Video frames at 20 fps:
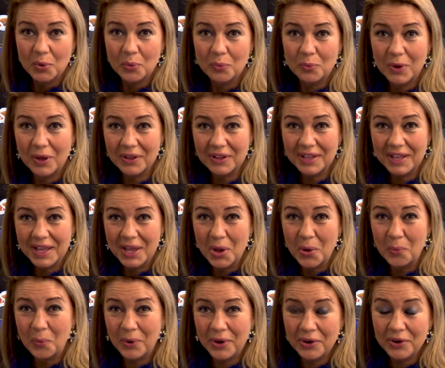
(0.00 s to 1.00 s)
Well,
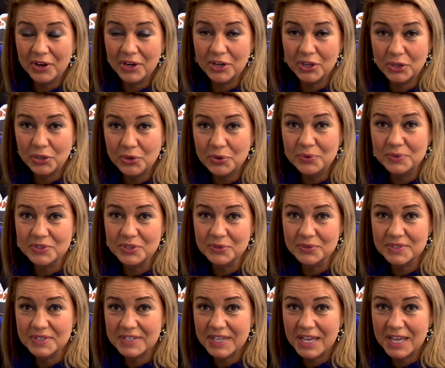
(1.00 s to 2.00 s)
we're going to use those
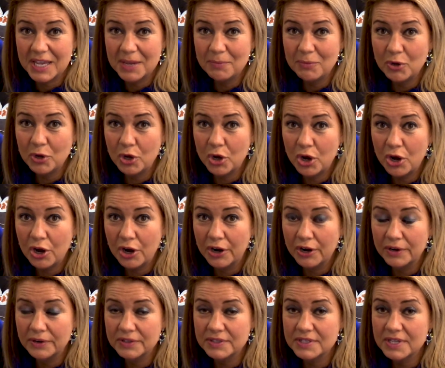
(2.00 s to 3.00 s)
same
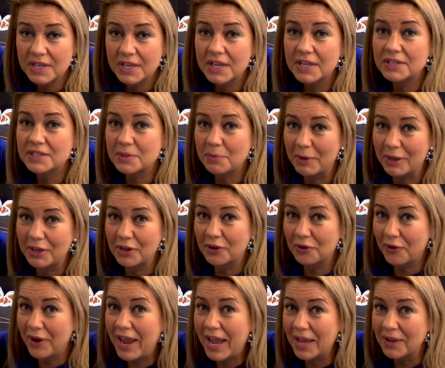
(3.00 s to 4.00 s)
cards to make a
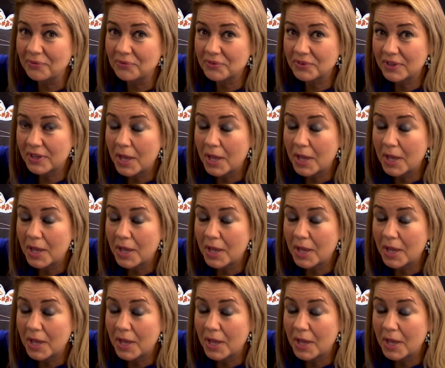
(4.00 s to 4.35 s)
craft.